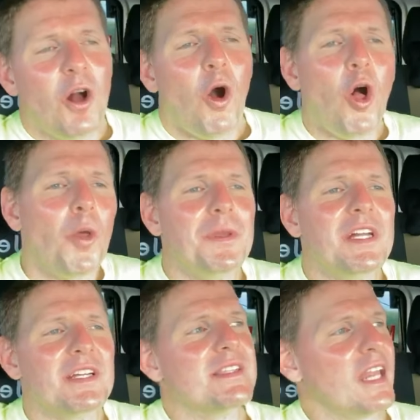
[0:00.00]
all
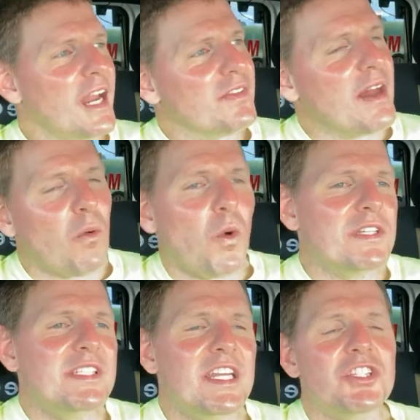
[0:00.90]
because they had that
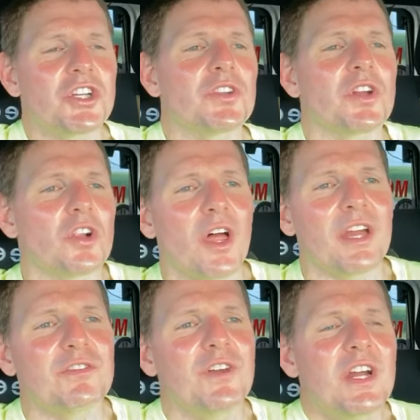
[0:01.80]
one teacher in their life